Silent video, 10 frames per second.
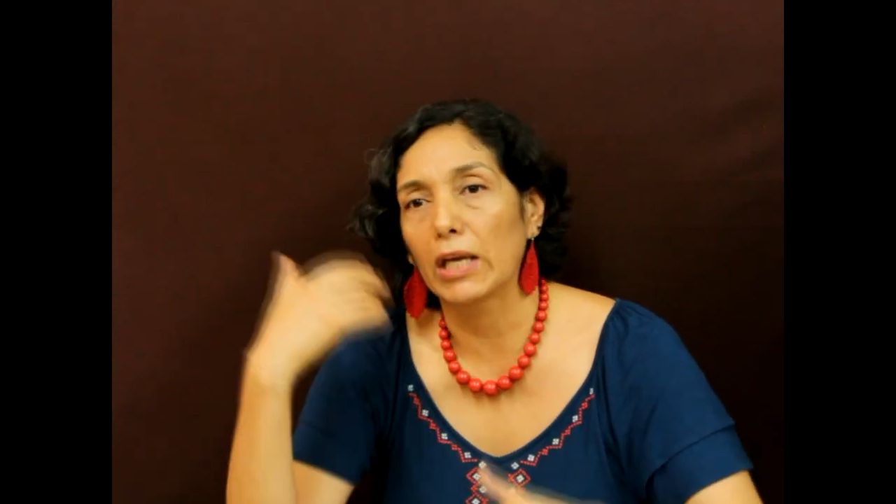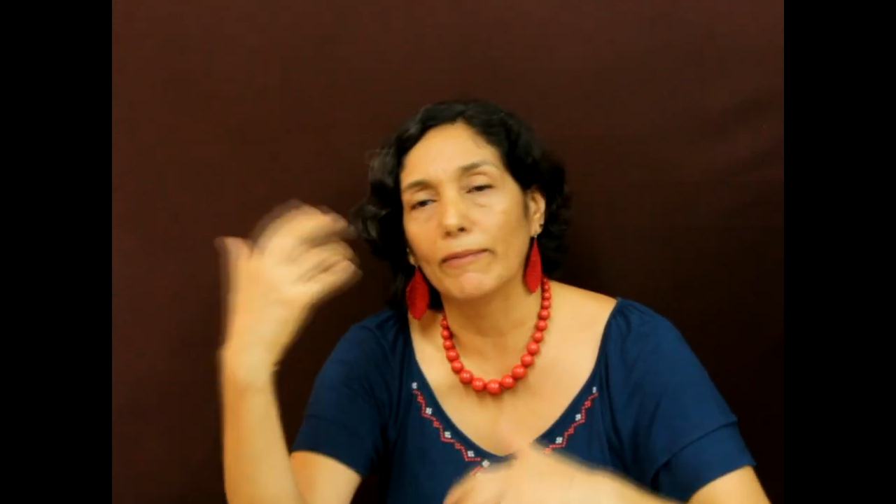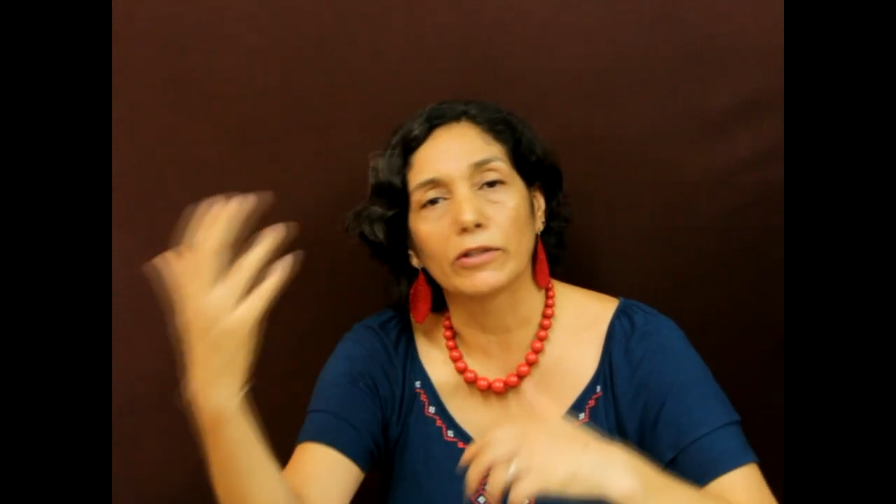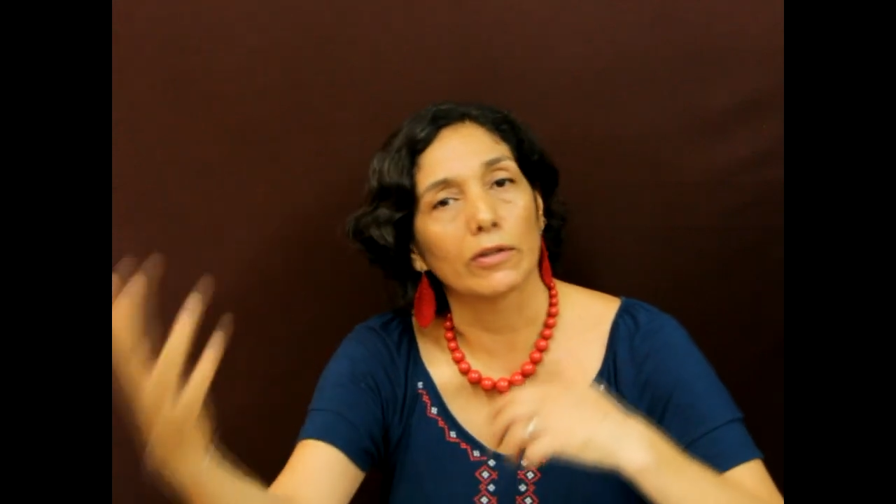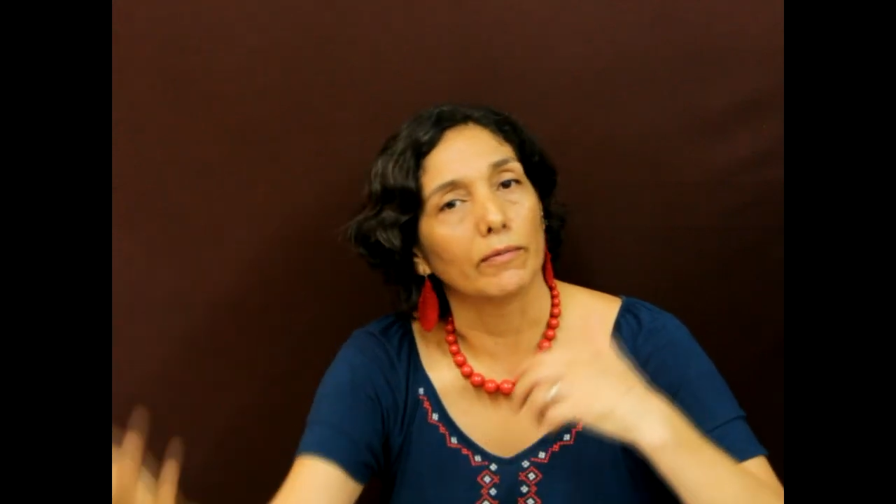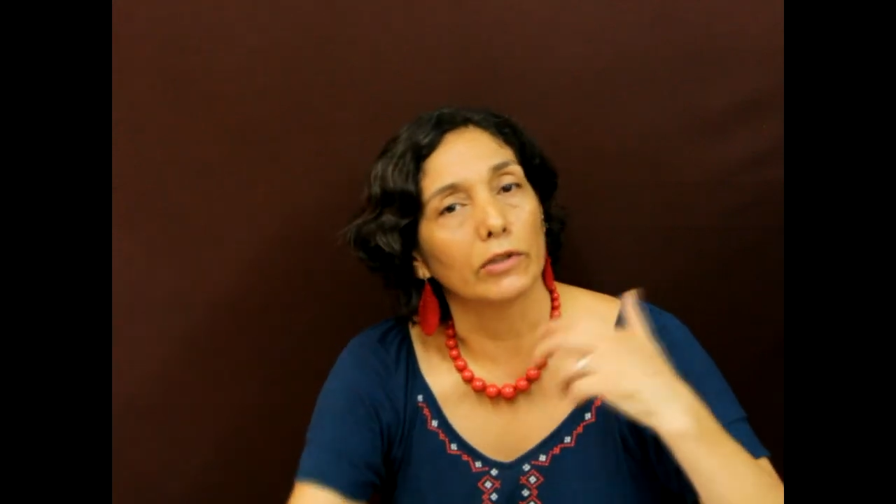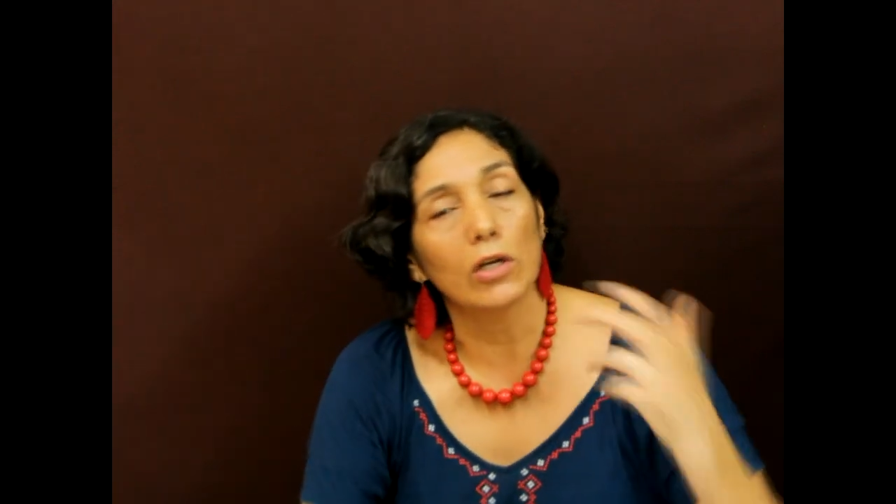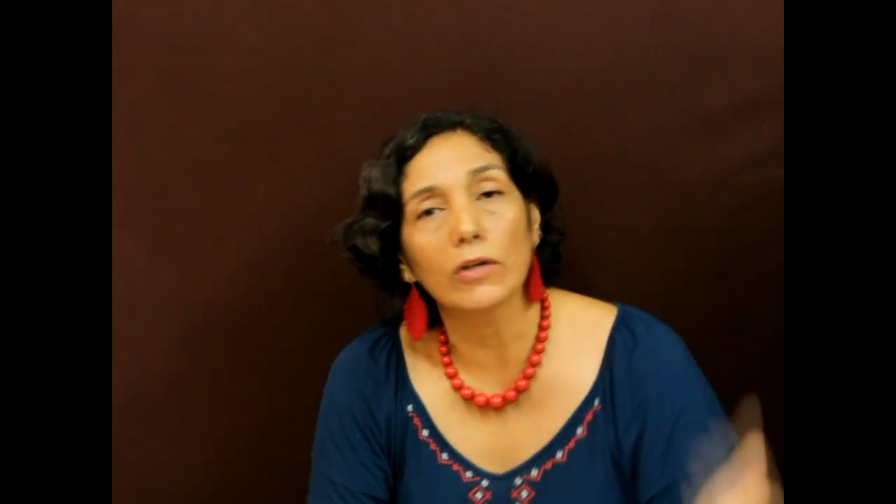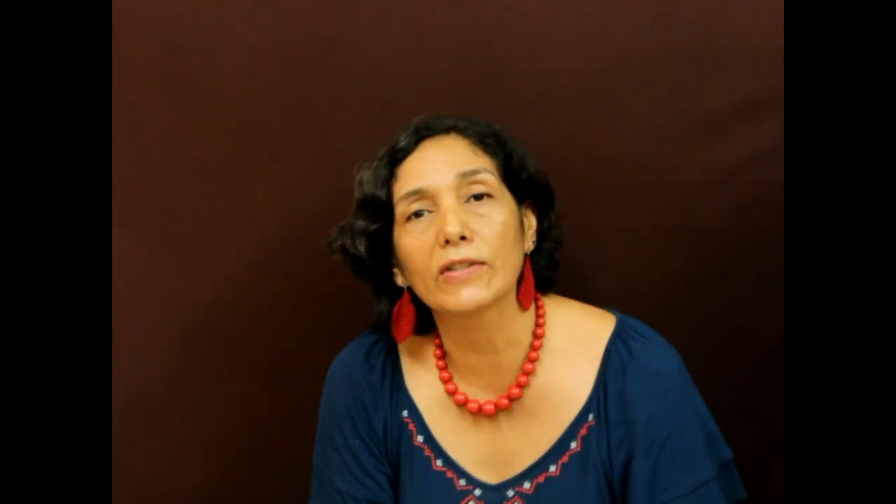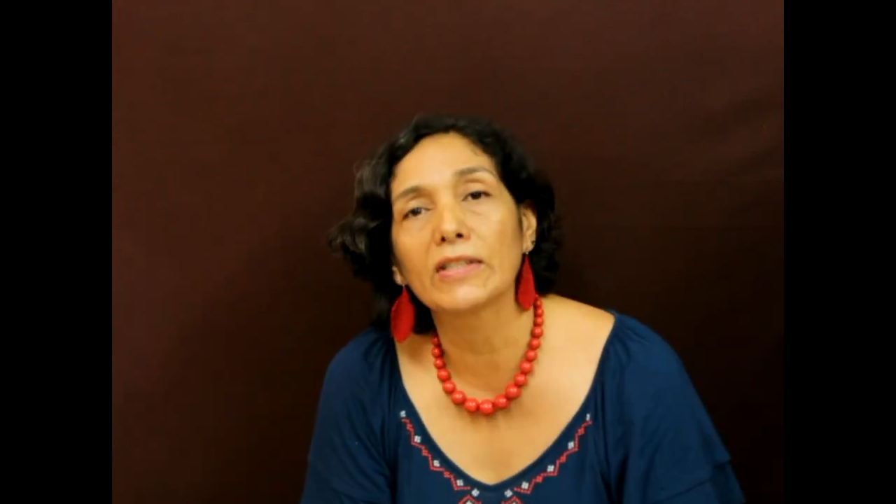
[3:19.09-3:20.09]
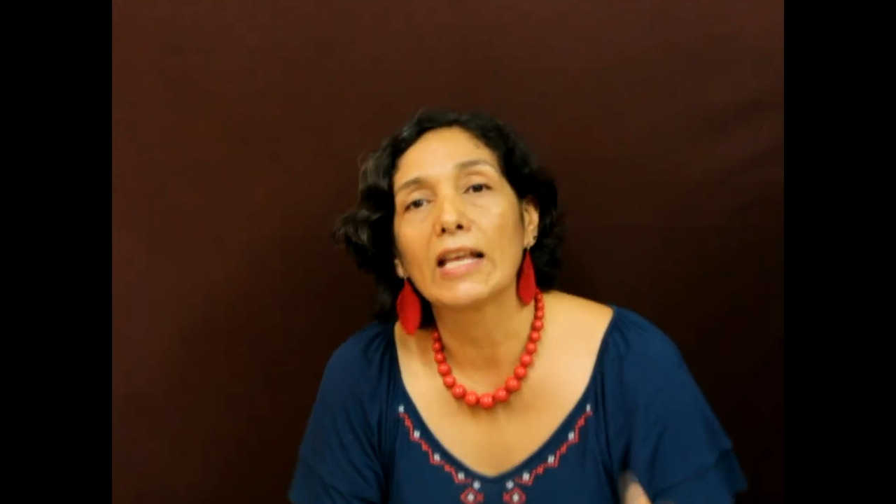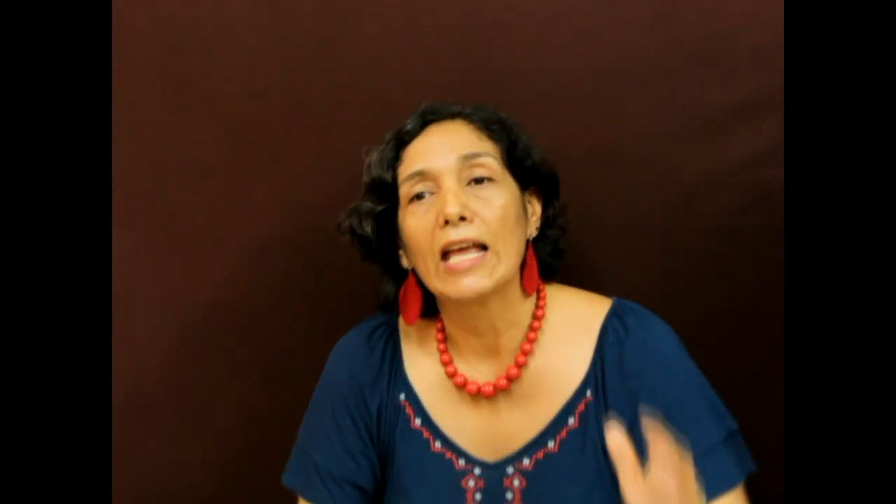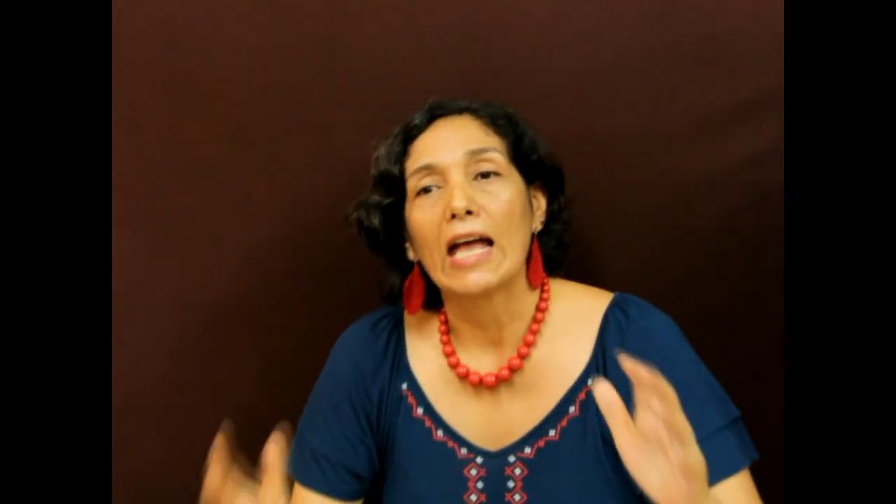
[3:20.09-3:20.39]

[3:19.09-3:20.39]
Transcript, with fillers: give some notes,